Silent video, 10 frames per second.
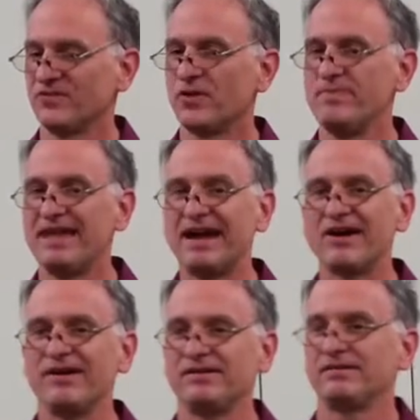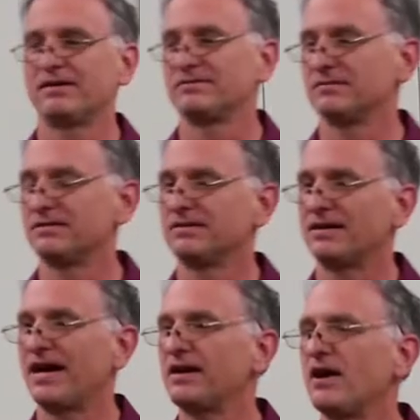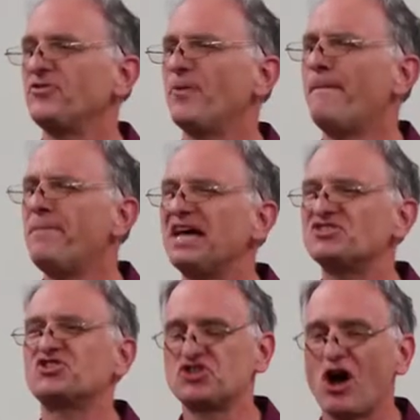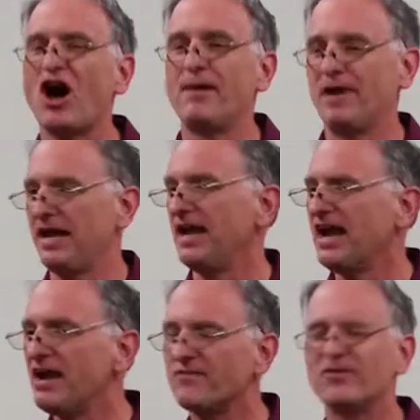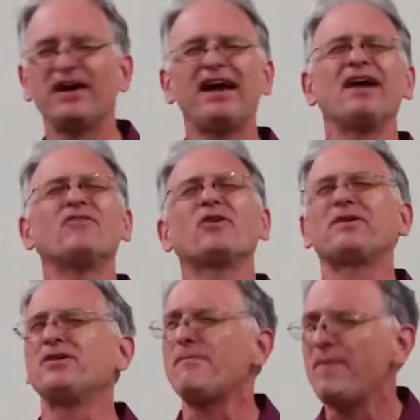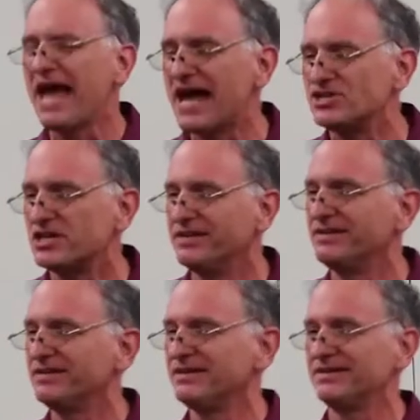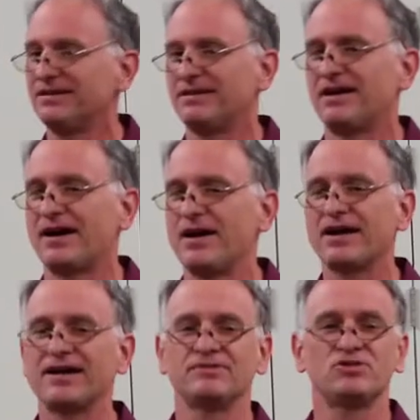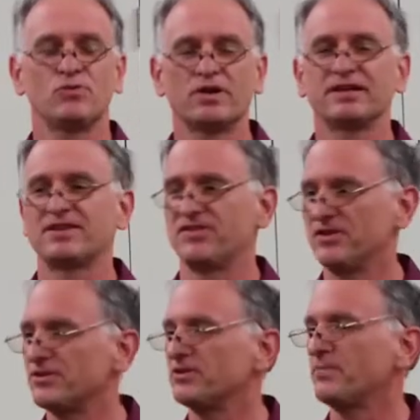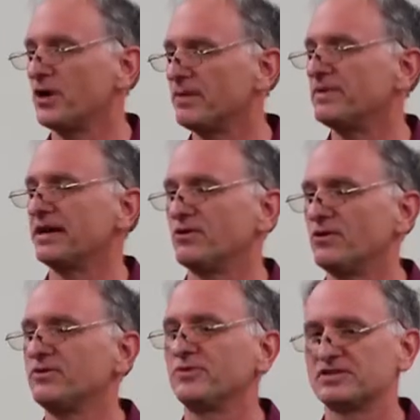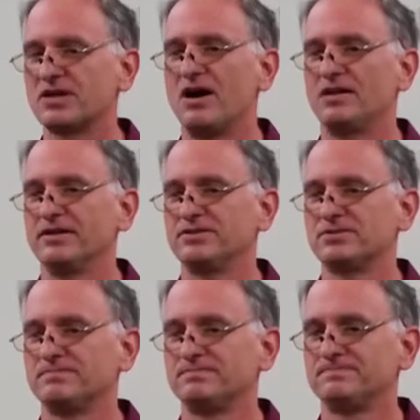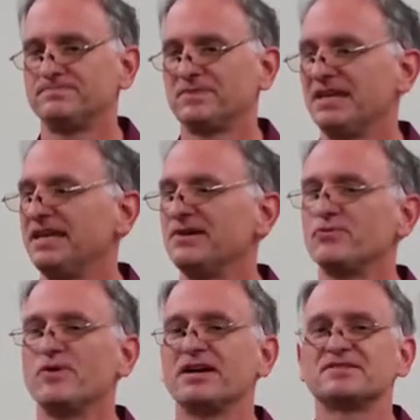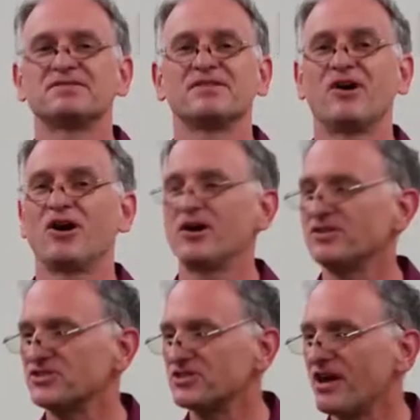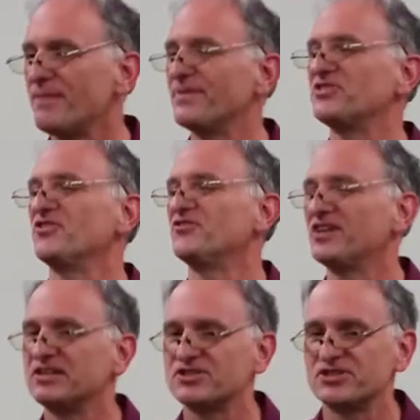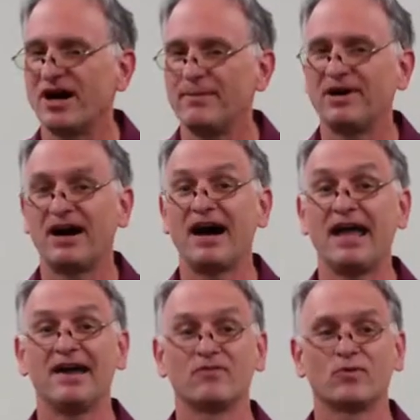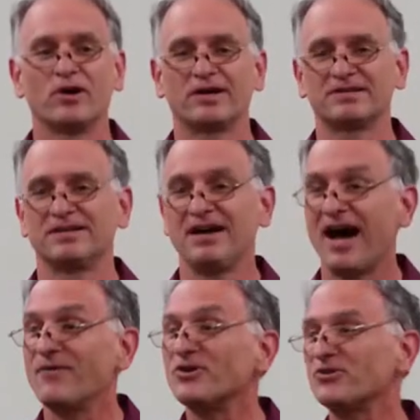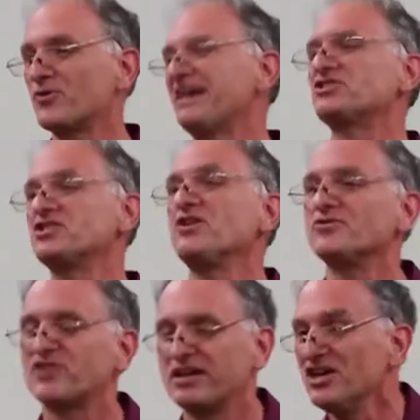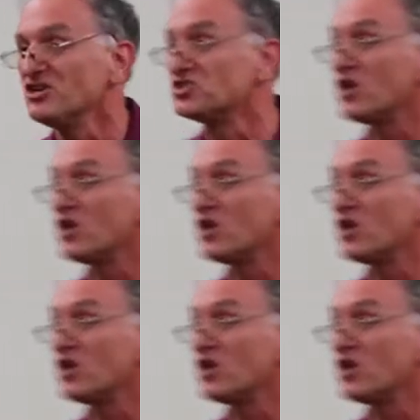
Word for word: From there, I got the best job I ever, ever could imagine. I got to work at the theater department at Golden West College. It was the hardest job, but the funnest job I ever worked. I worked great shows like